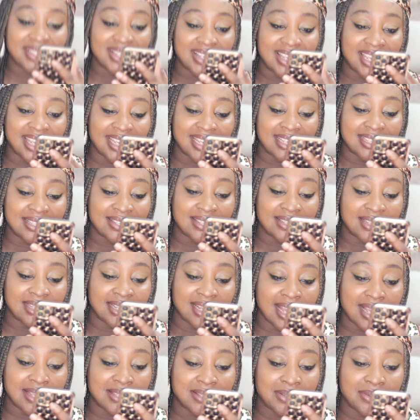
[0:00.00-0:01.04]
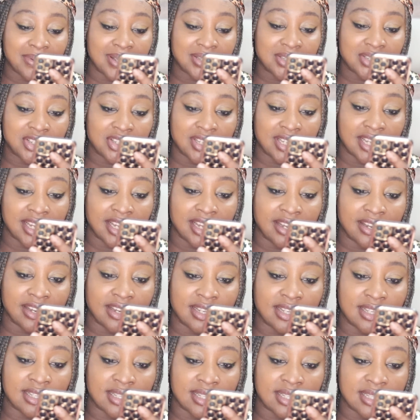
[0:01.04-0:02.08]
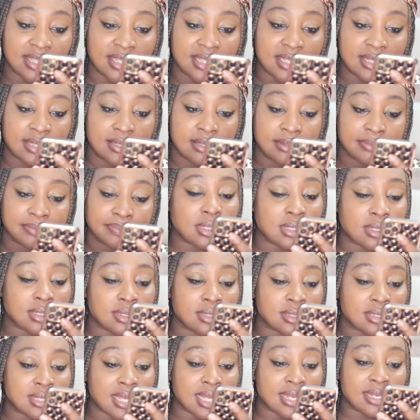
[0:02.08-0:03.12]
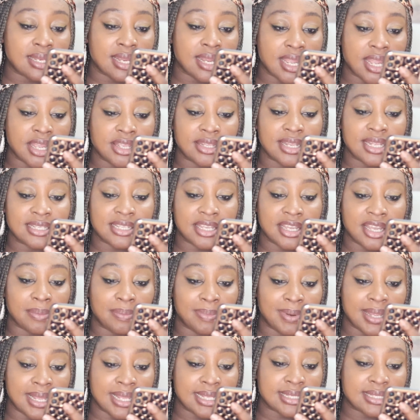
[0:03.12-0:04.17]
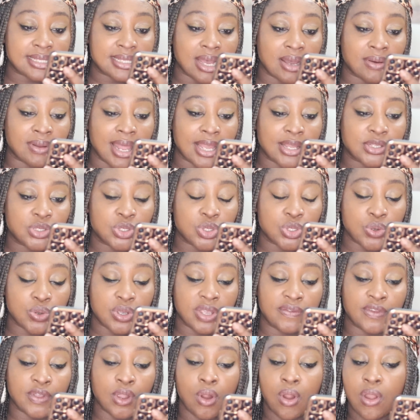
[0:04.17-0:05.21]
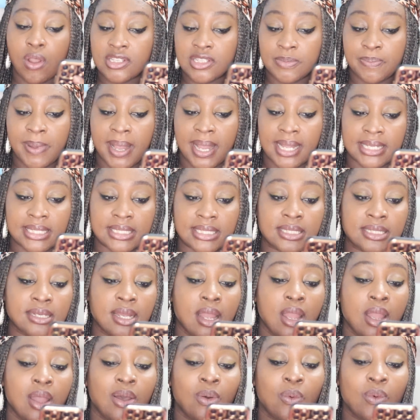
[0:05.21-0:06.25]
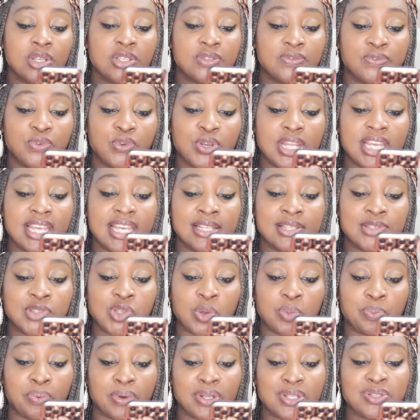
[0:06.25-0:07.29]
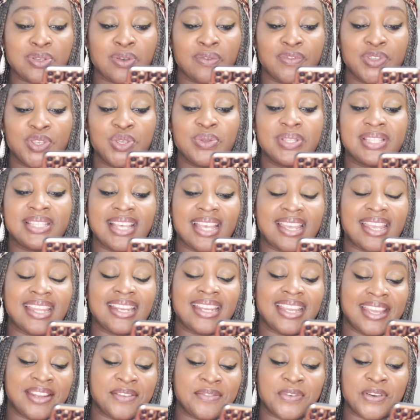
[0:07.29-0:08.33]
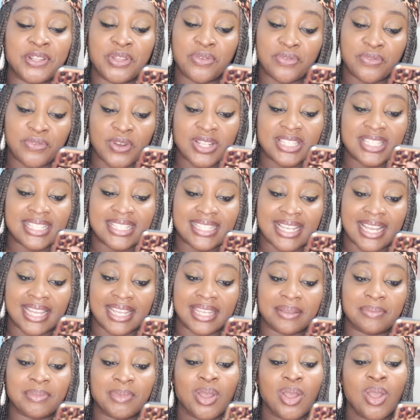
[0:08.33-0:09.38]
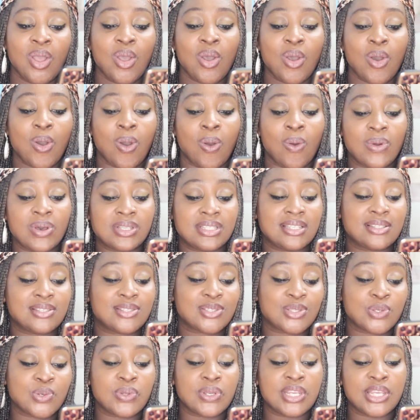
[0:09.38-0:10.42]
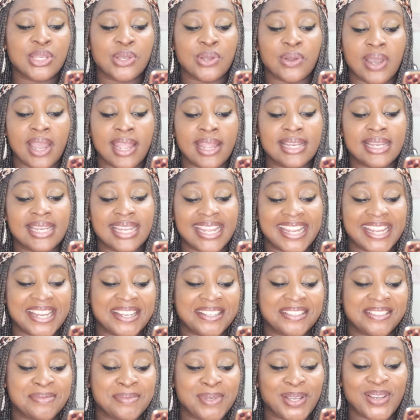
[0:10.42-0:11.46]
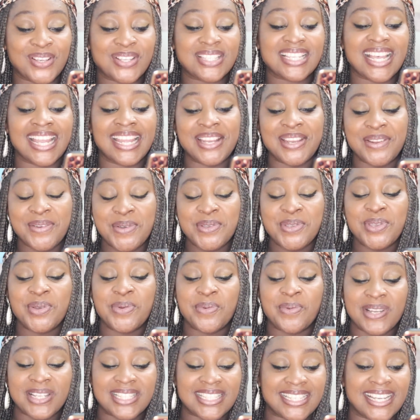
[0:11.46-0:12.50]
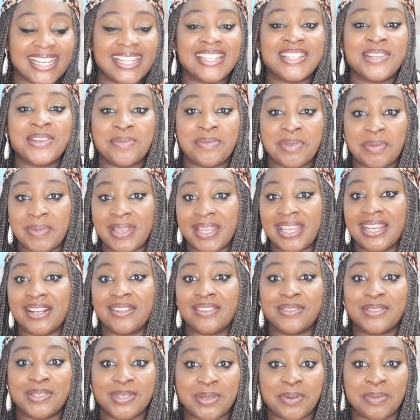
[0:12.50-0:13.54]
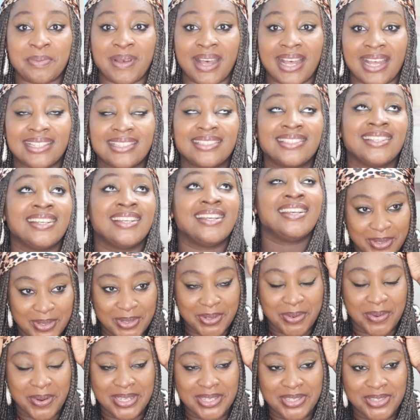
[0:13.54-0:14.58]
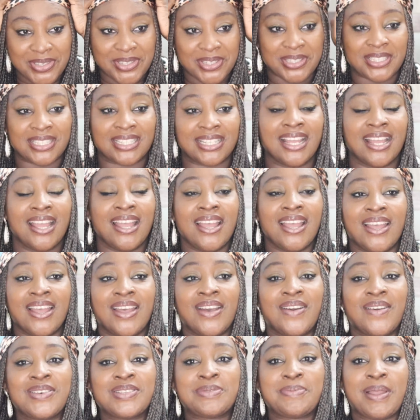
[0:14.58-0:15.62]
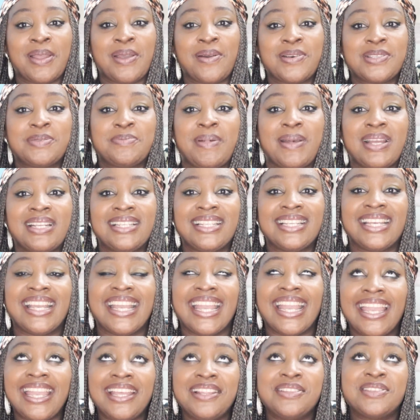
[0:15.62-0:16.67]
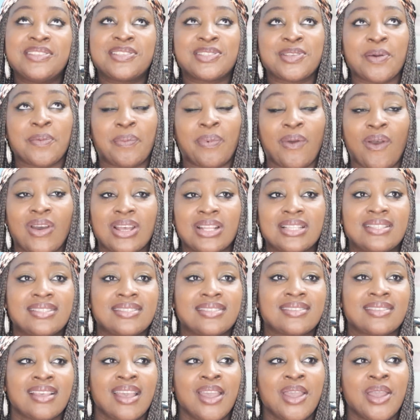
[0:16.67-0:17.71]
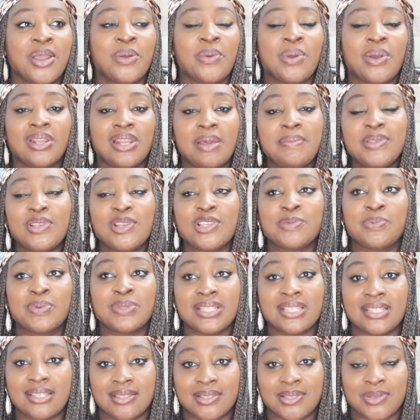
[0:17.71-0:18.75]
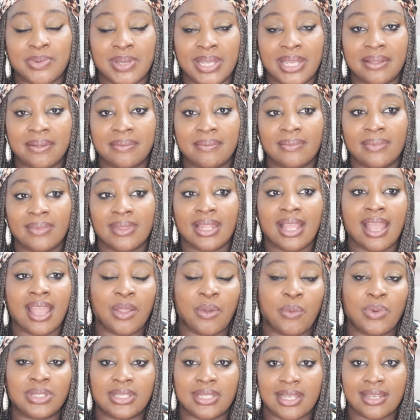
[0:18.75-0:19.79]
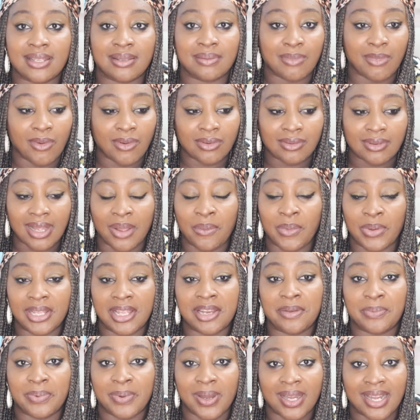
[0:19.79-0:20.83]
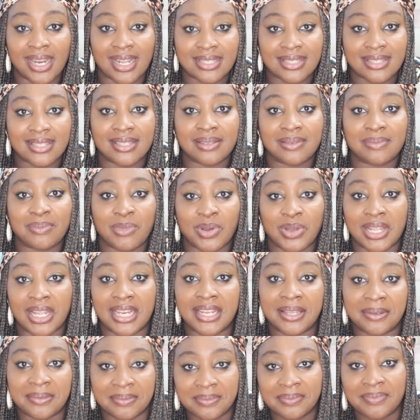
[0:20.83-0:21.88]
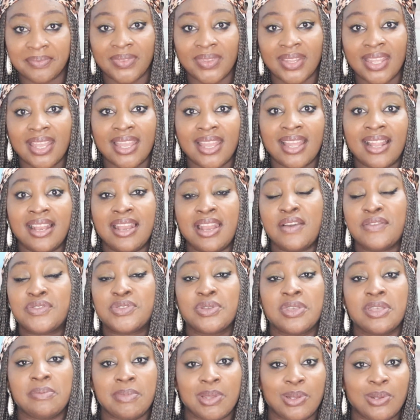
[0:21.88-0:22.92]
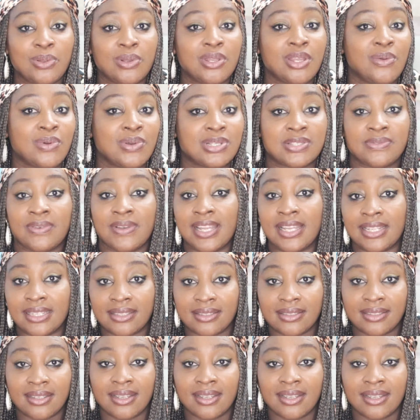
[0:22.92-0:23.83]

Okay, so the next question here is, said, Neze, you're blessed. I would like to know if your husband was fully in support of you taking in for the fourth time, or was it solely your idea? Because I know you wanted your baby girl so bad. Good question. Was my husband in support? Well, let me just put it this way. I wanted it more. I wanted the pregnancy more than him. Left to him alone, he was fine.